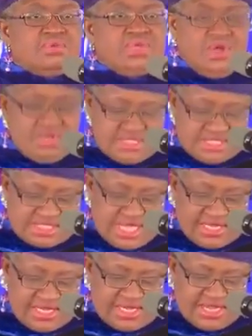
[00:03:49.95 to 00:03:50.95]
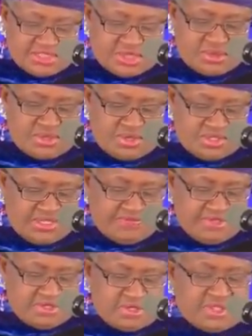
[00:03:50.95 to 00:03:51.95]
we all decided I should not
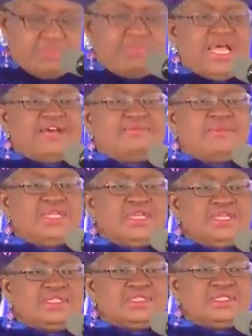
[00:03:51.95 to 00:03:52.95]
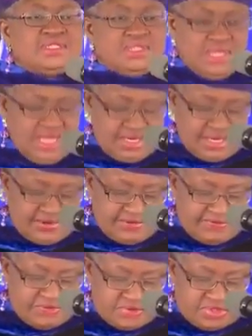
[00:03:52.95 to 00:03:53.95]
give in to the blackmailers, and I
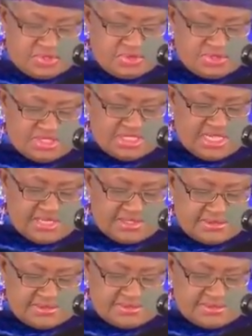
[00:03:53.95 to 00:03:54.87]
refused to resign.